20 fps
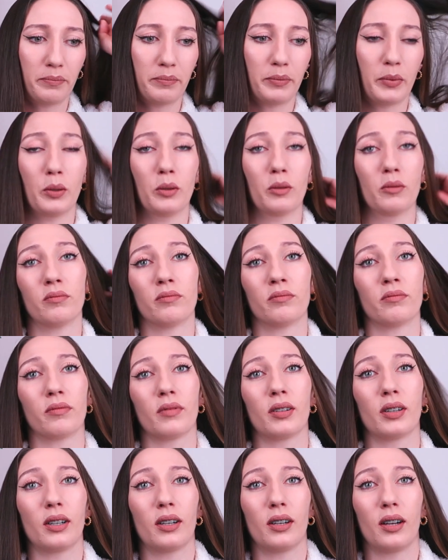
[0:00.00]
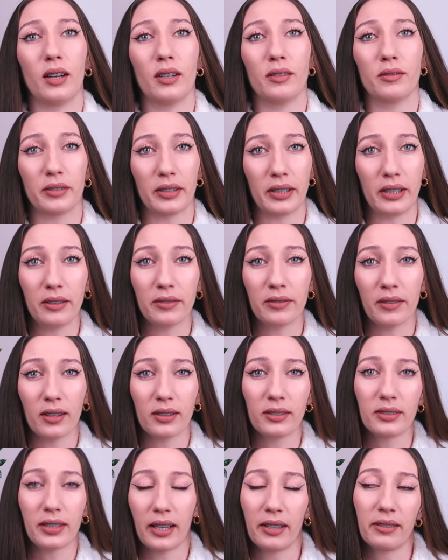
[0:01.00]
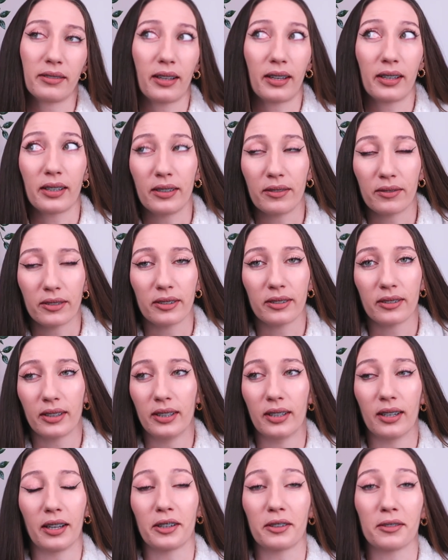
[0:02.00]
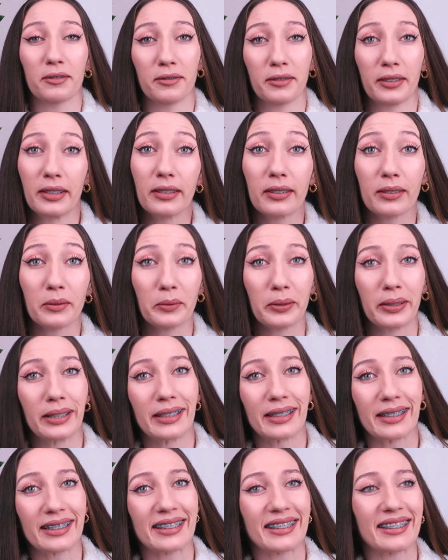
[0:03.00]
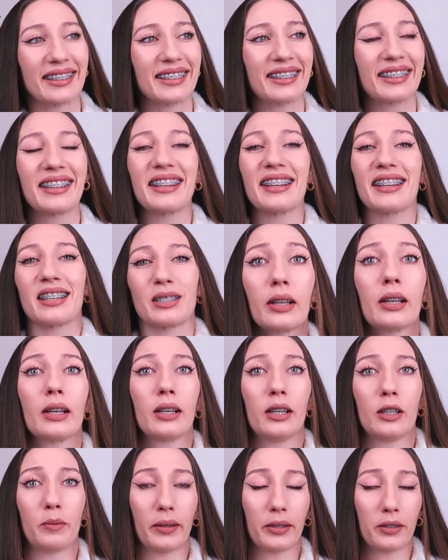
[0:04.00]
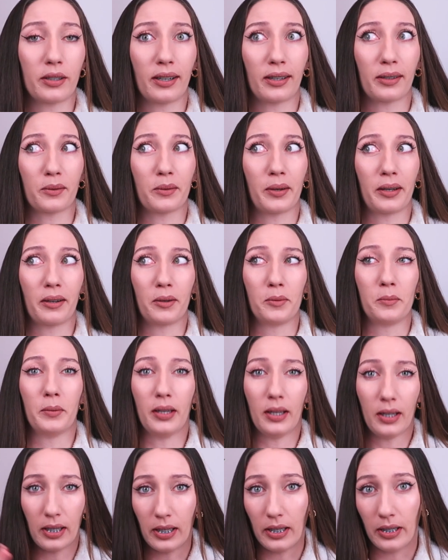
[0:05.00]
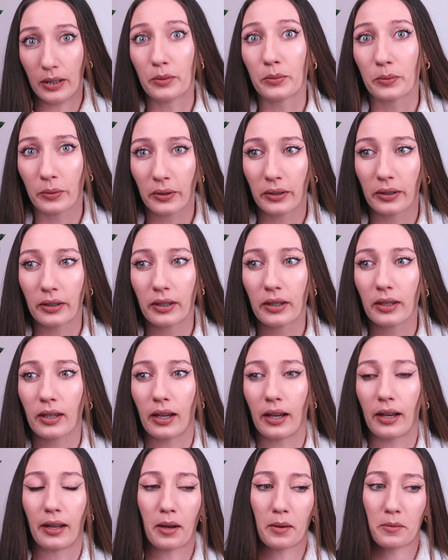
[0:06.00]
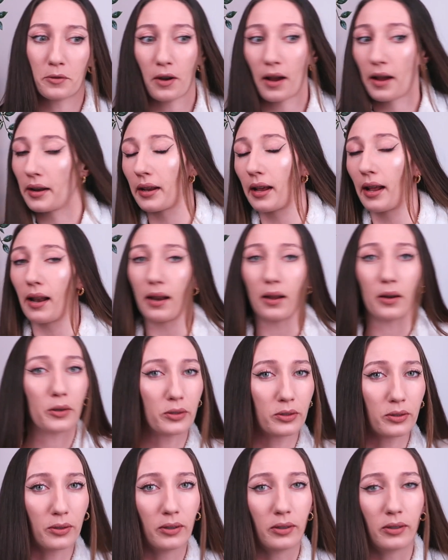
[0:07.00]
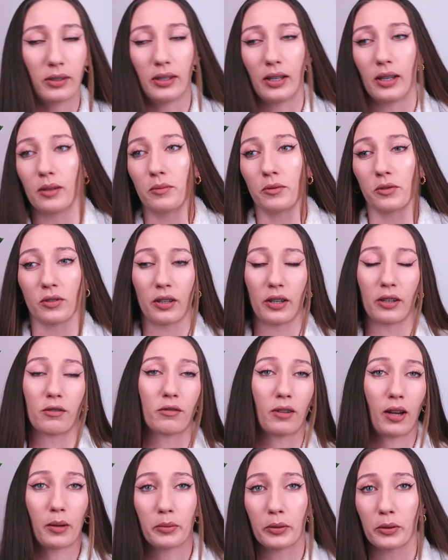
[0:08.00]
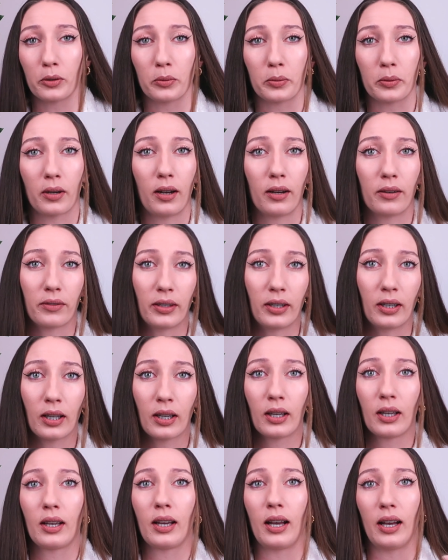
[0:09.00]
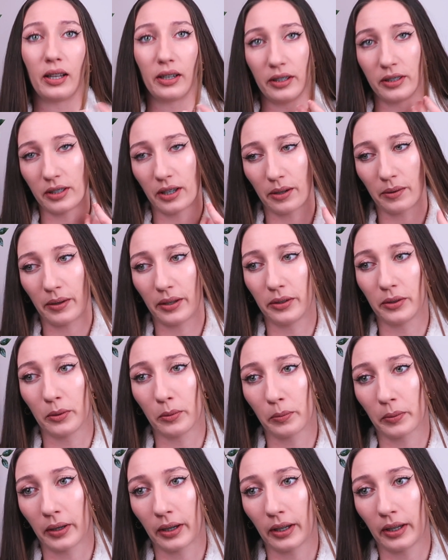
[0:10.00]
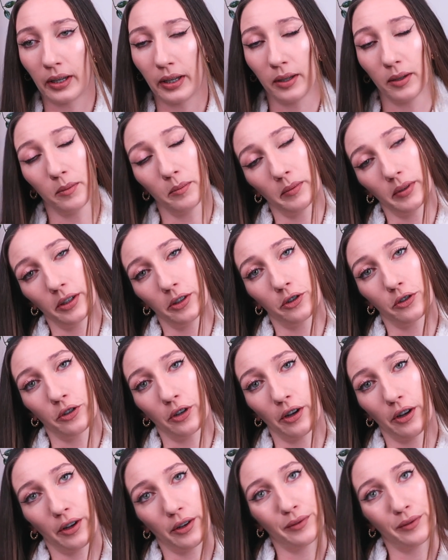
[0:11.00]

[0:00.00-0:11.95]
but I've really fallen down that even in recent weeks, especially when I'm in work and I'm trying to get loads done, and then I'm just grabbing a cup of coffee and I don't end up bringing in my straw.